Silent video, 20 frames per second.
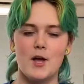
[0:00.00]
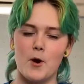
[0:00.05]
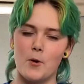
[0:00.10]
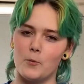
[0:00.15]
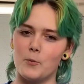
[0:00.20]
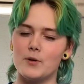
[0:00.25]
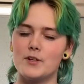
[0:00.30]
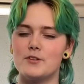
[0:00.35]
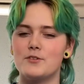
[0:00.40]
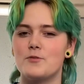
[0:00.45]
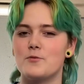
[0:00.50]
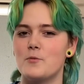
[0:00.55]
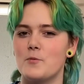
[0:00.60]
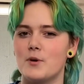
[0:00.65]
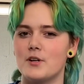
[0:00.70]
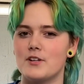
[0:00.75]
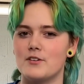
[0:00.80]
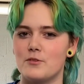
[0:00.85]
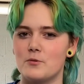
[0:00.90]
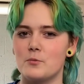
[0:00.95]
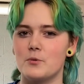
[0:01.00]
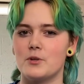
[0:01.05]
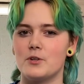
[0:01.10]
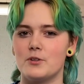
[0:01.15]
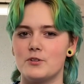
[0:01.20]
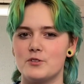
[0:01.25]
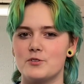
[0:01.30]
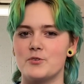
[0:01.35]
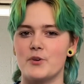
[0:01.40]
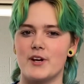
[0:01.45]
What is one of the
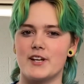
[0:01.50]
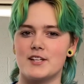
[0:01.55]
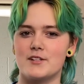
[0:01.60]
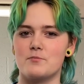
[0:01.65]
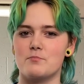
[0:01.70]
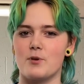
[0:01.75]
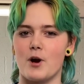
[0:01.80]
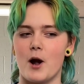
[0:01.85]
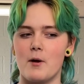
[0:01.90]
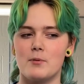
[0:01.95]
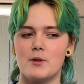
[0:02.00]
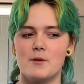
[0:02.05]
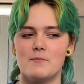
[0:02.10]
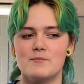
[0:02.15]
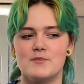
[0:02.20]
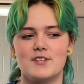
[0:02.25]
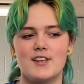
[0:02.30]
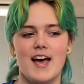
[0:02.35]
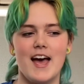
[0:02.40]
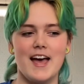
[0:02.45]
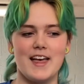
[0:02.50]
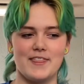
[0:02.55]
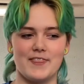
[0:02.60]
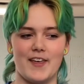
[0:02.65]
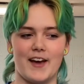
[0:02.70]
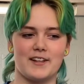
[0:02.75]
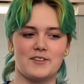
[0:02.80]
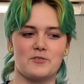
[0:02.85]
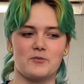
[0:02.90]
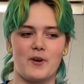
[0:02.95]
world's greatest problems?
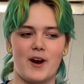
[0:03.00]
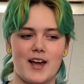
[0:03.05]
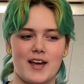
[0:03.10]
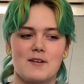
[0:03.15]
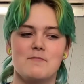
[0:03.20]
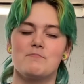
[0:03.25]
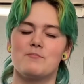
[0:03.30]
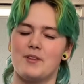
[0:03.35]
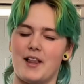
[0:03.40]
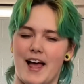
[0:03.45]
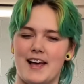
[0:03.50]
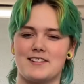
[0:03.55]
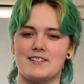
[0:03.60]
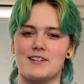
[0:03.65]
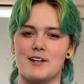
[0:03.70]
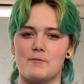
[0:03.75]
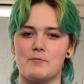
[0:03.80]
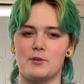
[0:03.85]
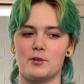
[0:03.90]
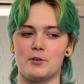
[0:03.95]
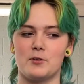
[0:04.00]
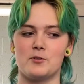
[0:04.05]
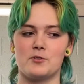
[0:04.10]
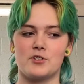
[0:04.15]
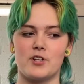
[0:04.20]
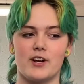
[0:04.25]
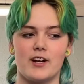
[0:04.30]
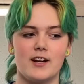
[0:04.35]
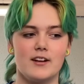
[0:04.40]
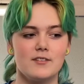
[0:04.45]
That's right, plastic
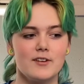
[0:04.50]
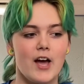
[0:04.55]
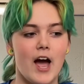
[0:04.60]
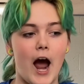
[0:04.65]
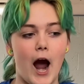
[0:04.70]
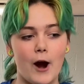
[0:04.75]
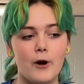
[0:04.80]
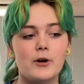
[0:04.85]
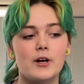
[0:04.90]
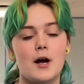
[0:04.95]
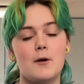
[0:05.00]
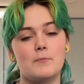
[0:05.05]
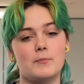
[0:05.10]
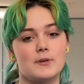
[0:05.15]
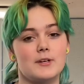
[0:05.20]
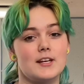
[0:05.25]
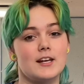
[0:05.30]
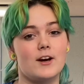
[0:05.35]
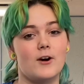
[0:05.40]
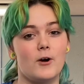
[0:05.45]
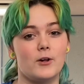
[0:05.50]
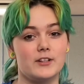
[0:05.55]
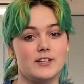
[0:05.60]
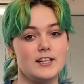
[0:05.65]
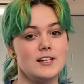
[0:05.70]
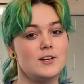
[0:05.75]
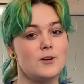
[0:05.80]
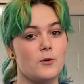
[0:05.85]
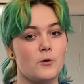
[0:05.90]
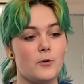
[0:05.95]
pollution. Our company called
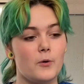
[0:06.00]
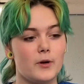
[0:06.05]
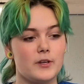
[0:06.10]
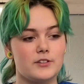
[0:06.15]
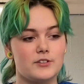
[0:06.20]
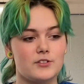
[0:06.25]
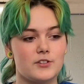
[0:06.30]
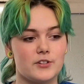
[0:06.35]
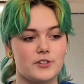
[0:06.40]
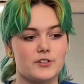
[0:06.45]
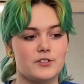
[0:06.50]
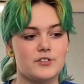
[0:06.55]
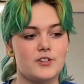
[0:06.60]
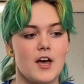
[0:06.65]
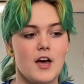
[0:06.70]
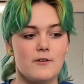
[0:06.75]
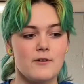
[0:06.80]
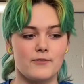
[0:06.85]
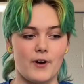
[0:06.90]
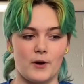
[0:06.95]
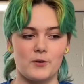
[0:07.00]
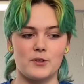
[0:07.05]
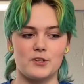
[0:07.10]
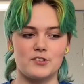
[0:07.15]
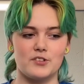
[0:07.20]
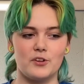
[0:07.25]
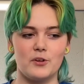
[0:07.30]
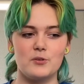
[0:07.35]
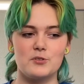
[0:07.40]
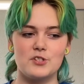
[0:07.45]
Eco Oysters found a
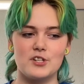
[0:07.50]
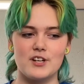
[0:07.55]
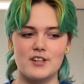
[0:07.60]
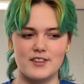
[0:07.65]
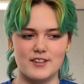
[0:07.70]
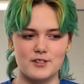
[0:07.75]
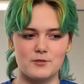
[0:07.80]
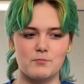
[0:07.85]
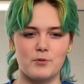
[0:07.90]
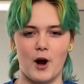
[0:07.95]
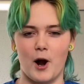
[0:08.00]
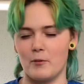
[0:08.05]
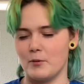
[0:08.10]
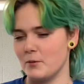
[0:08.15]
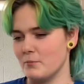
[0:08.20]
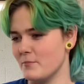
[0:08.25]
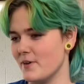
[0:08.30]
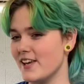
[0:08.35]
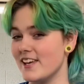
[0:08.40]
solution to this problem.